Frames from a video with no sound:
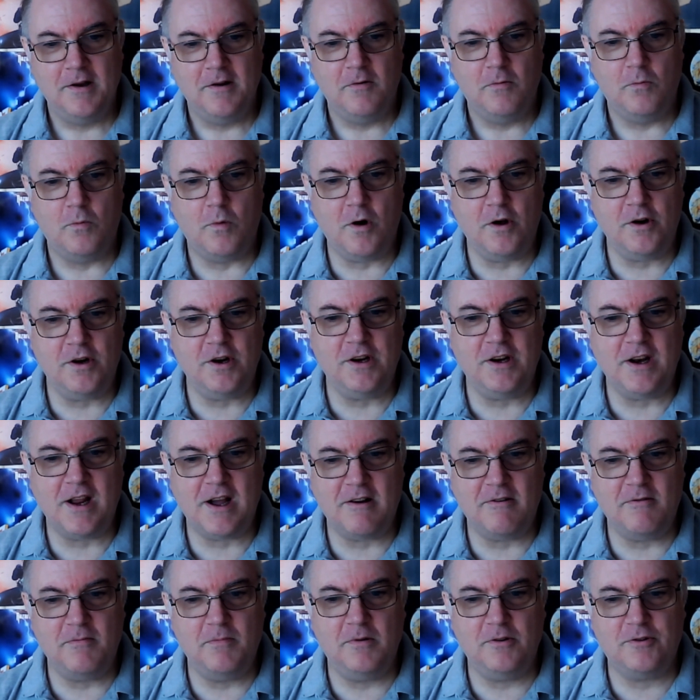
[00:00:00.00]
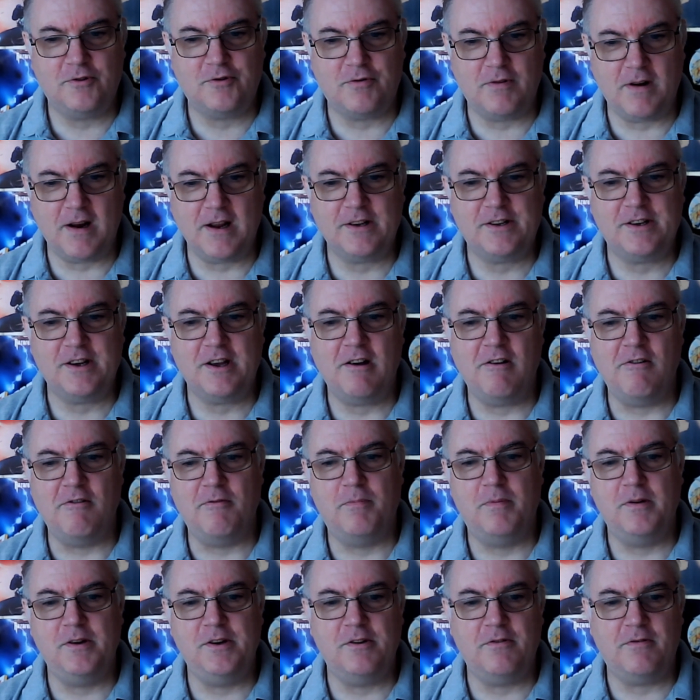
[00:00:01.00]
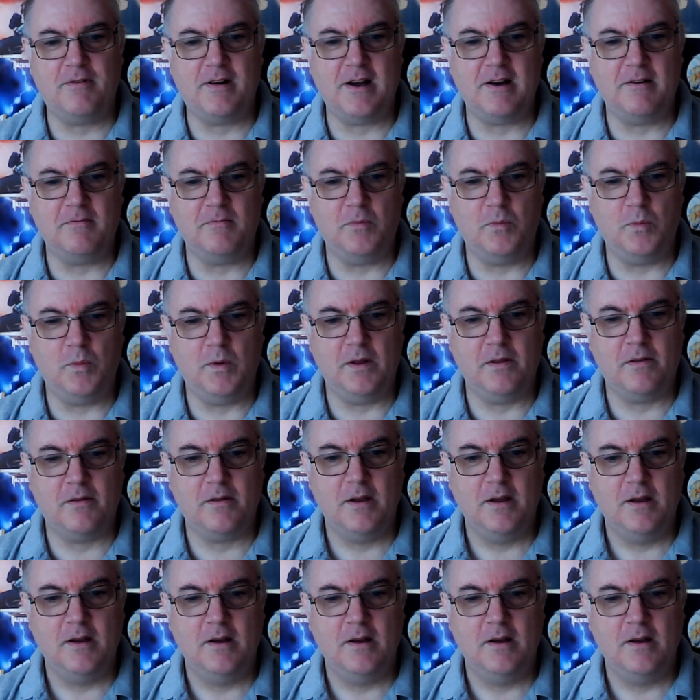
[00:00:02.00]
What an album track to open your album with.